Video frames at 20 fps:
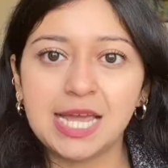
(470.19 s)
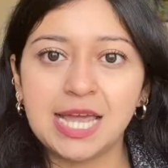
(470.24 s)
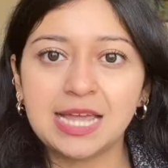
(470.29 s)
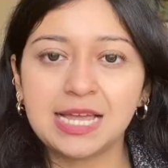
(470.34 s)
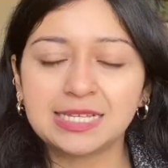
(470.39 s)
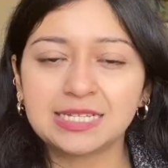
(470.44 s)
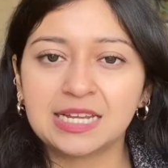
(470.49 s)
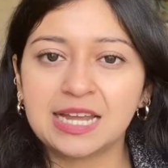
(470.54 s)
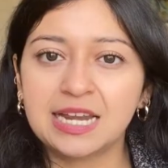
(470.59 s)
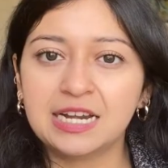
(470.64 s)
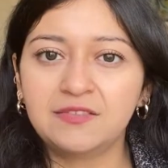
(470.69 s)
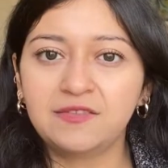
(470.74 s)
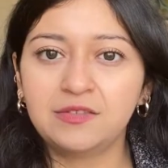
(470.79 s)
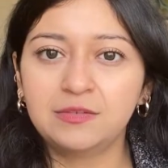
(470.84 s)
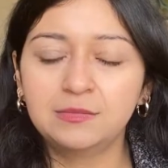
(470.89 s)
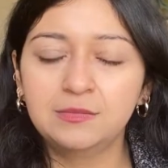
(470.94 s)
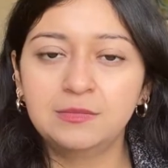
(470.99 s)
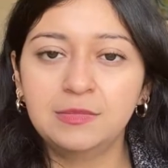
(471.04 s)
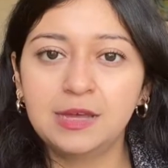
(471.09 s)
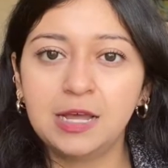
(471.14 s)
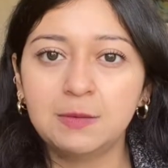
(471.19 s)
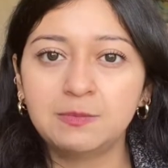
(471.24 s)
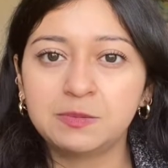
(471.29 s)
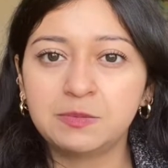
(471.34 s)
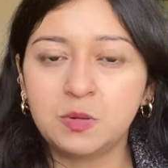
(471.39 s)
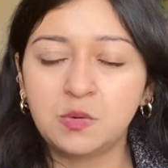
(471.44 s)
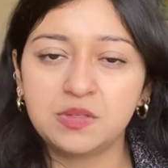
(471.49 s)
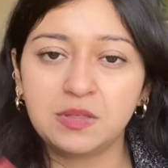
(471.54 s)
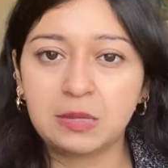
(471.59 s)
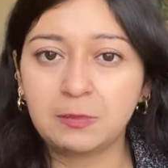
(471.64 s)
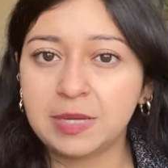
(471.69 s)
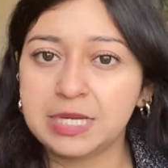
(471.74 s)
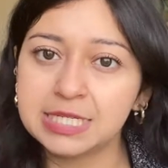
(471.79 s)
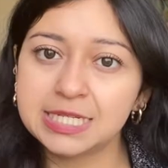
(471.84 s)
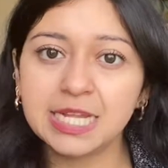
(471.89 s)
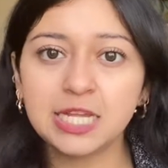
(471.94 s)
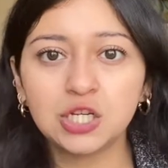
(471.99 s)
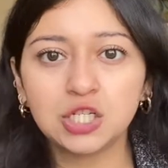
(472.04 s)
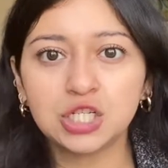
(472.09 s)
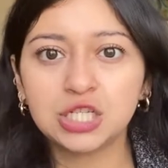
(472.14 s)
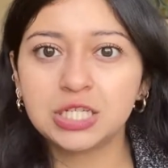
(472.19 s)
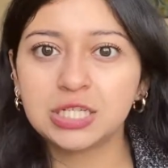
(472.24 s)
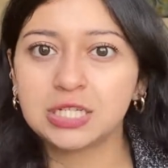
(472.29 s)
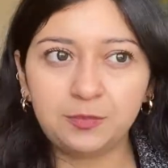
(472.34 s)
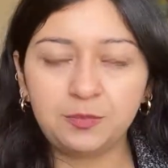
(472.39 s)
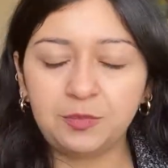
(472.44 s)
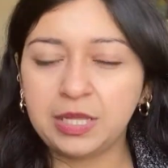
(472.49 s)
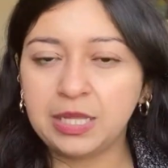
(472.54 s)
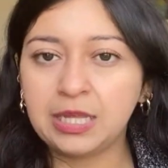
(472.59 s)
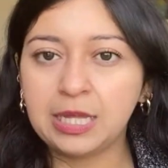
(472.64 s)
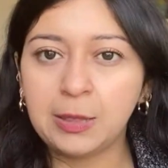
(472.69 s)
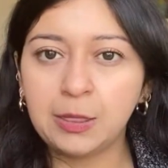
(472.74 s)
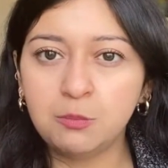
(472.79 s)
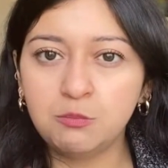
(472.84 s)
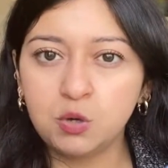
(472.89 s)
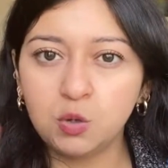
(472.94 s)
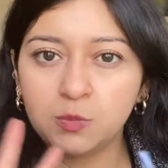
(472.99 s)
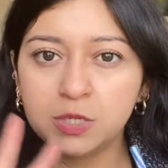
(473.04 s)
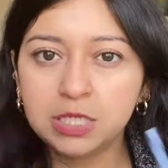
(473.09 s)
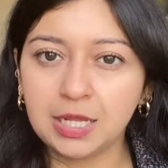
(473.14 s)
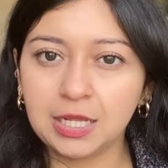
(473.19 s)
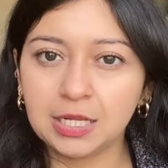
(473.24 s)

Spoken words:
because it kind of helps me with like meditation and being in the moment